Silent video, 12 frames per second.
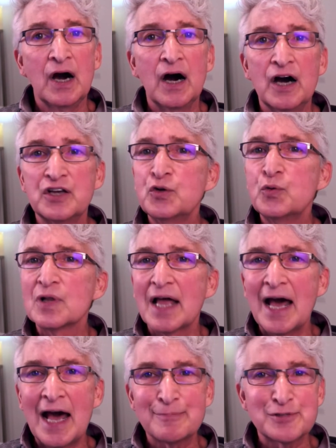You will
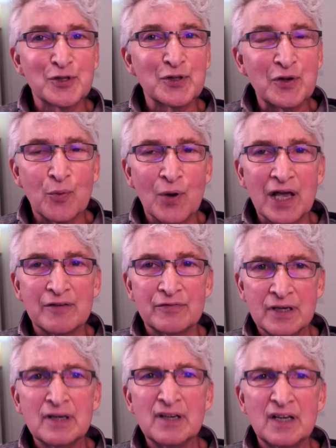absolutely rave,
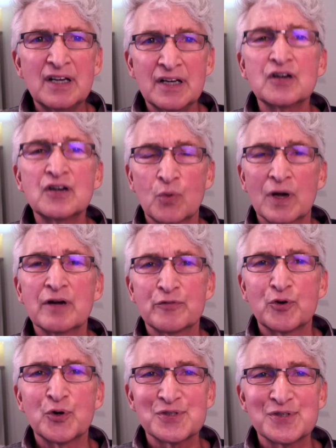in a good way, of
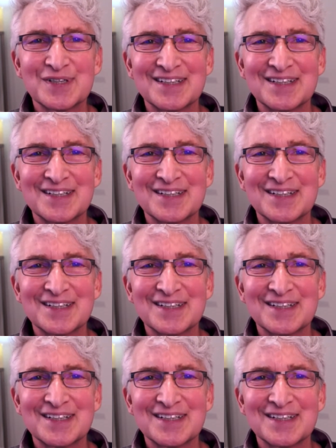course.